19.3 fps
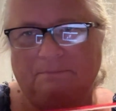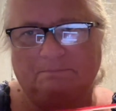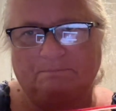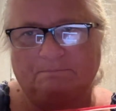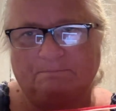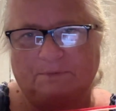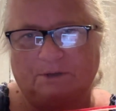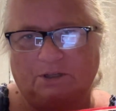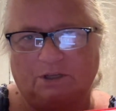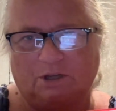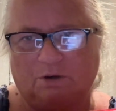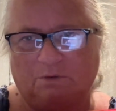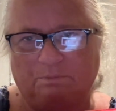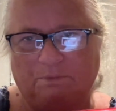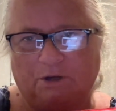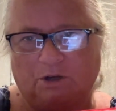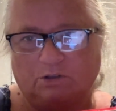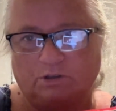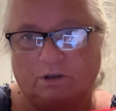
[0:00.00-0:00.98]
but no,
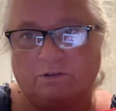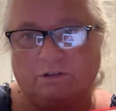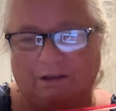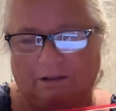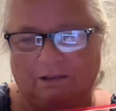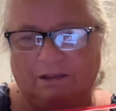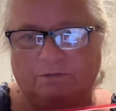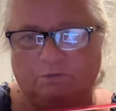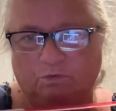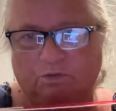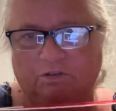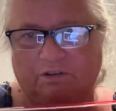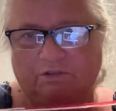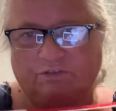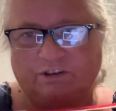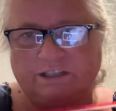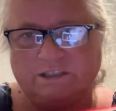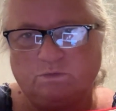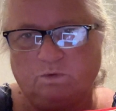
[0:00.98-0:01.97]
because the
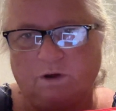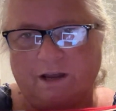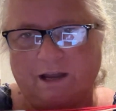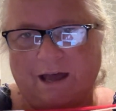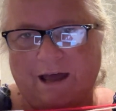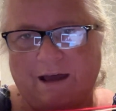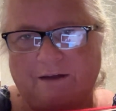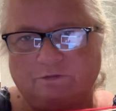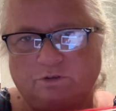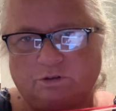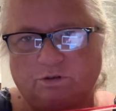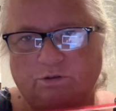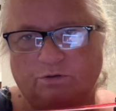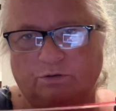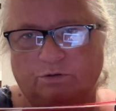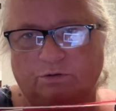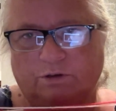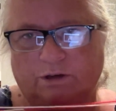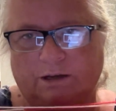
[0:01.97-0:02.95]
reason why I have
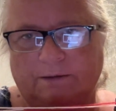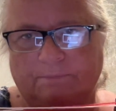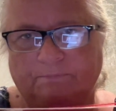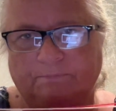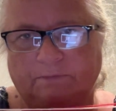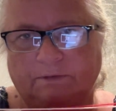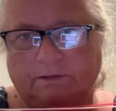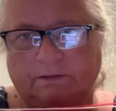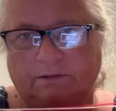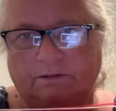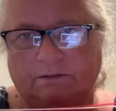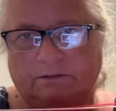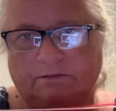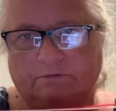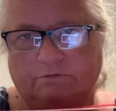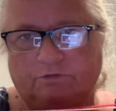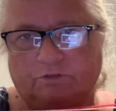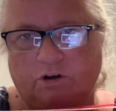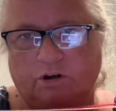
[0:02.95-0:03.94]
to
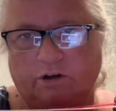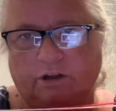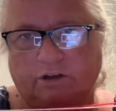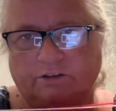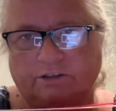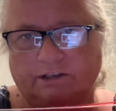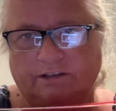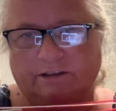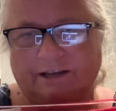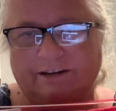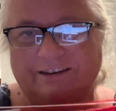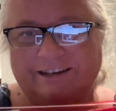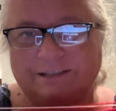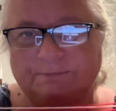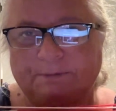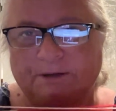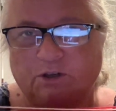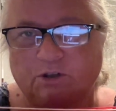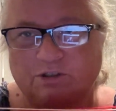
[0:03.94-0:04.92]
frog until there is
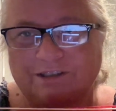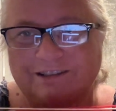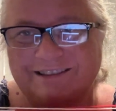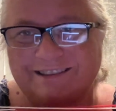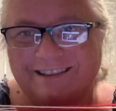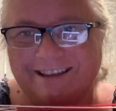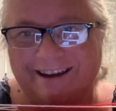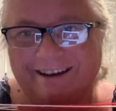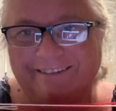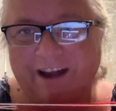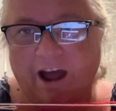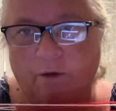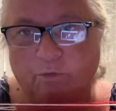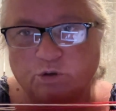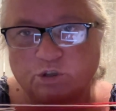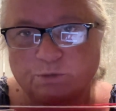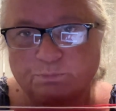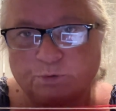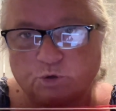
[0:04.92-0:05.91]
because there I
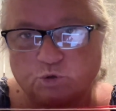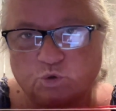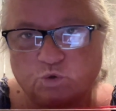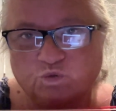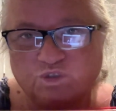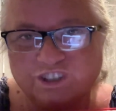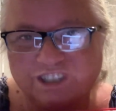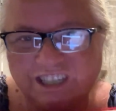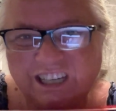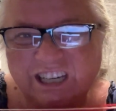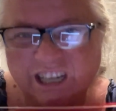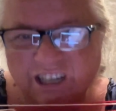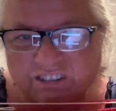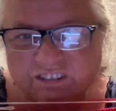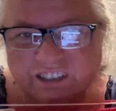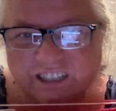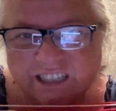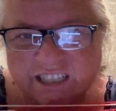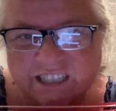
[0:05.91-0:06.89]
was supposed to
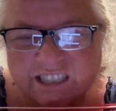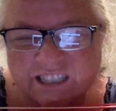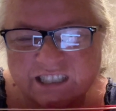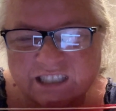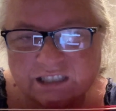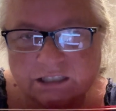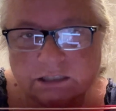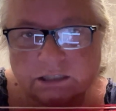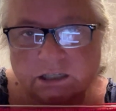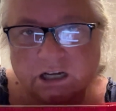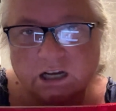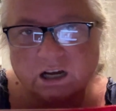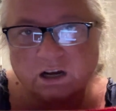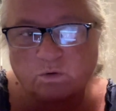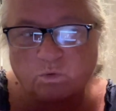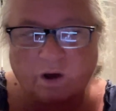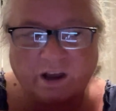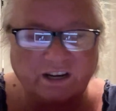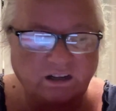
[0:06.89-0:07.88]
decrease
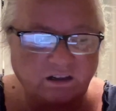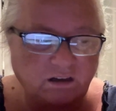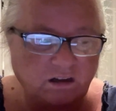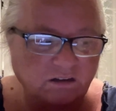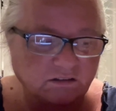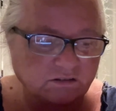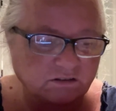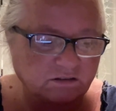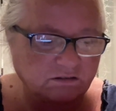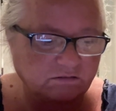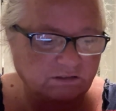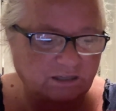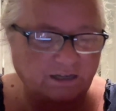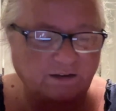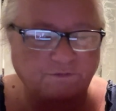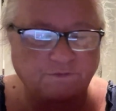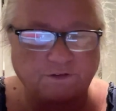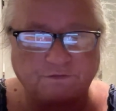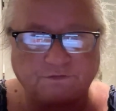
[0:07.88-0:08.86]
quite a lot,
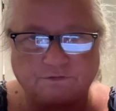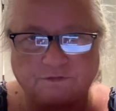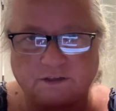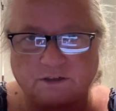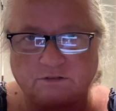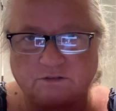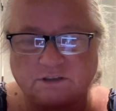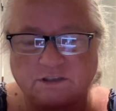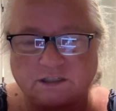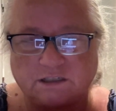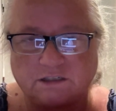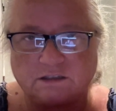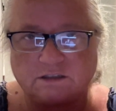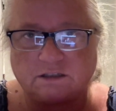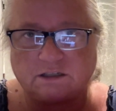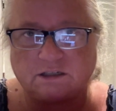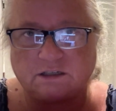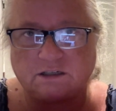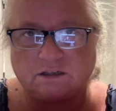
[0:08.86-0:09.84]
like 50 or
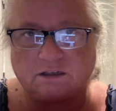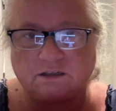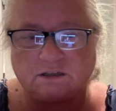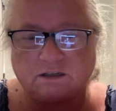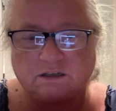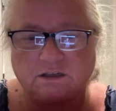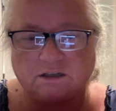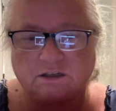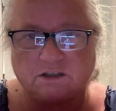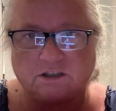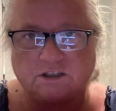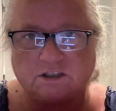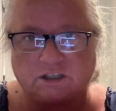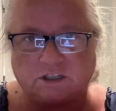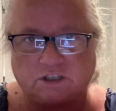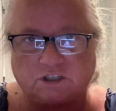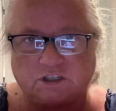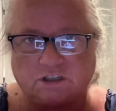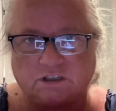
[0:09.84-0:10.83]
60
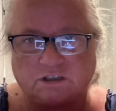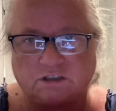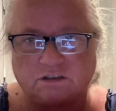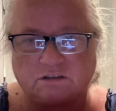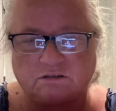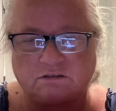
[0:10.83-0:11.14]
stitches,